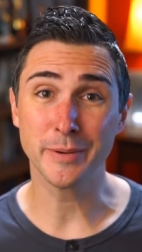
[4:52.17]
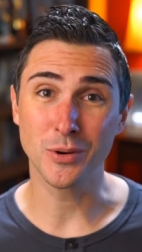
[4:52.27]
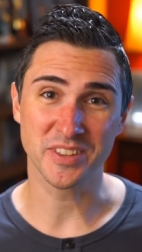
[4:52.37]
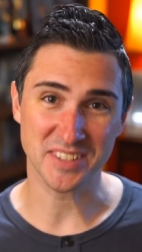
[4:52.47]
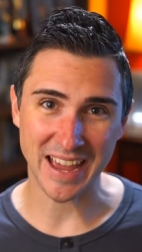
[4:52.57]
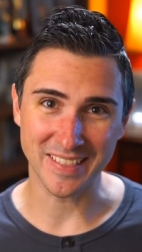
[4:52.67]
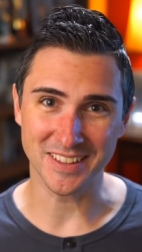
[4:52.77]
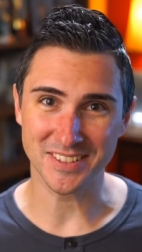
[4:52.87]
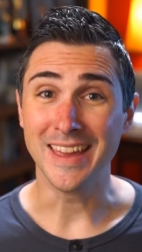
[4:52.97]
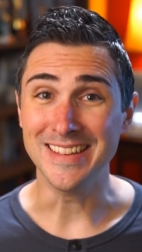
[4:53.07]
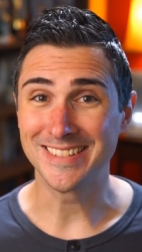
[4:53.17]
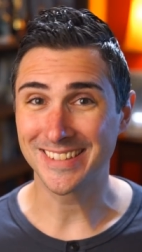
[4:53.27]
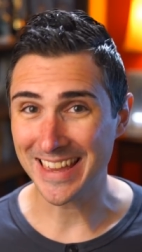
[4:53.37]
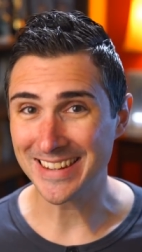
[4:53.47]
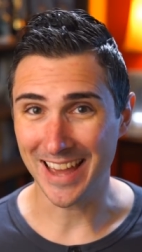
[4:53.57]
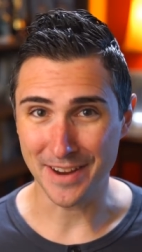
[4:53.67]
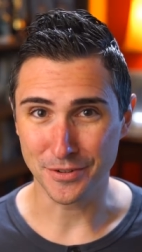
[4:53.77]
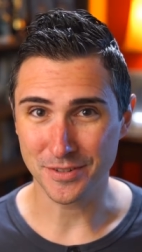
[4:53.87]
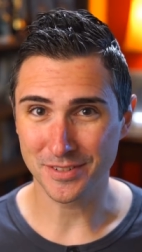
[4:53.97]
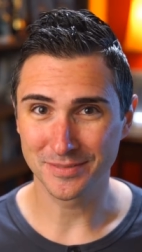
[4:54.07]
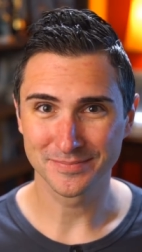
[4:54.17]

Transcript: Me With Silence, and Skin Divers.